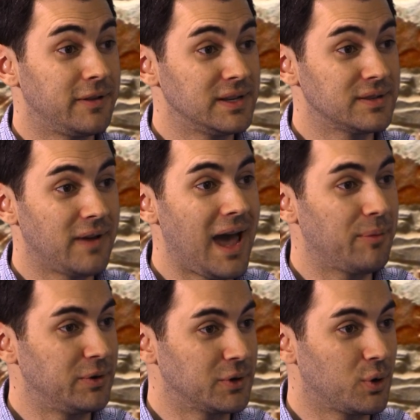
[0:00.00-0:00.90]
of things have
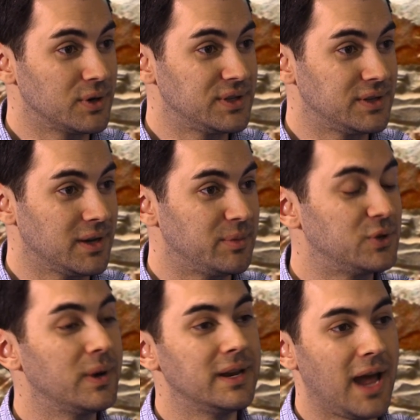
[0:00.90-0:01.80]
happened, of course,
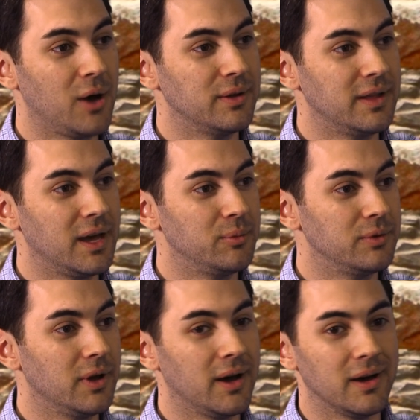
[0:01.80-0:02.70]
between now and
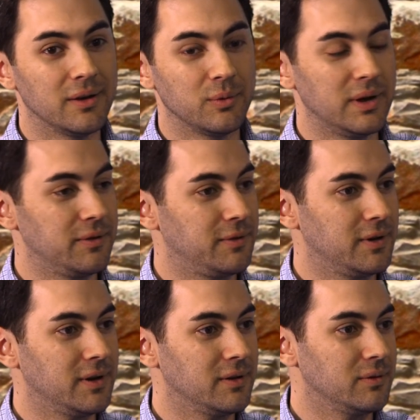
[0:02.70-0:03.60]
then with
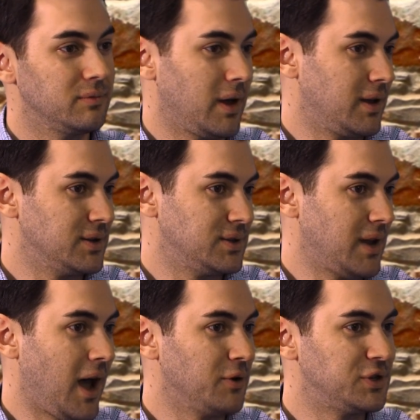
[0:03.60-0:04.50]

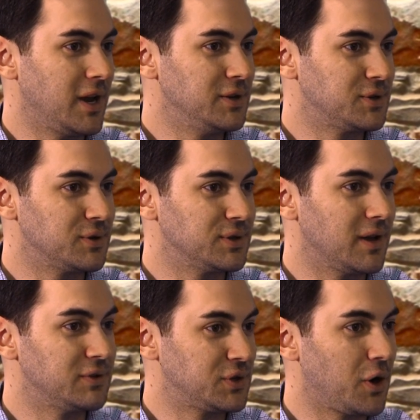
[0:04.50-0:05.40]
how Chasers
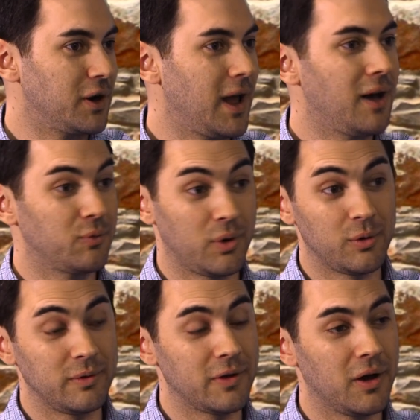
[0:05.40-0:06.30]
have started out and where
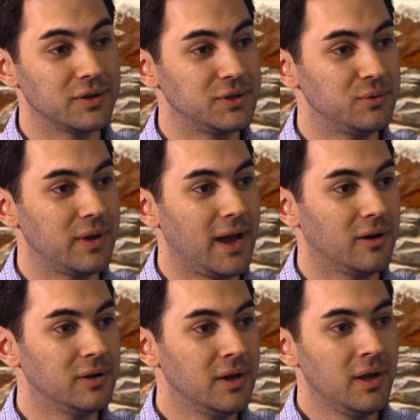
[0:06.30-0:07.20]
we've gone to now.